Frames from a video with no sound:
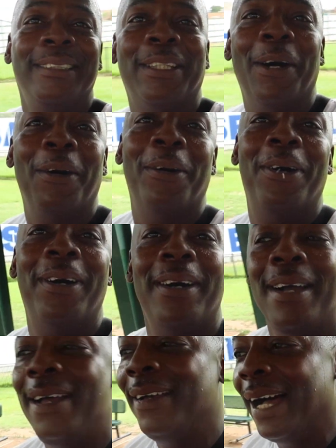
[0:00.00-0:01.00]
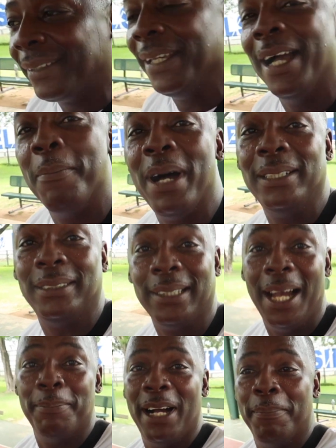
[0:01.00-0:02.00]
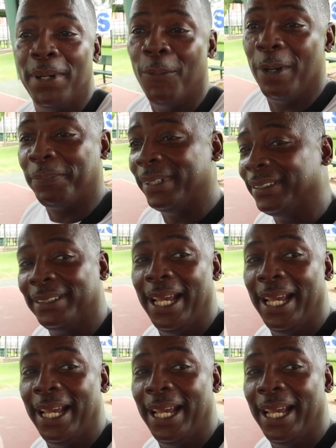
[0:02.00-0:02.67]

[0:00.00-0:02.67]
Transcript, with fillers: So I think I might just got my butt whipped in this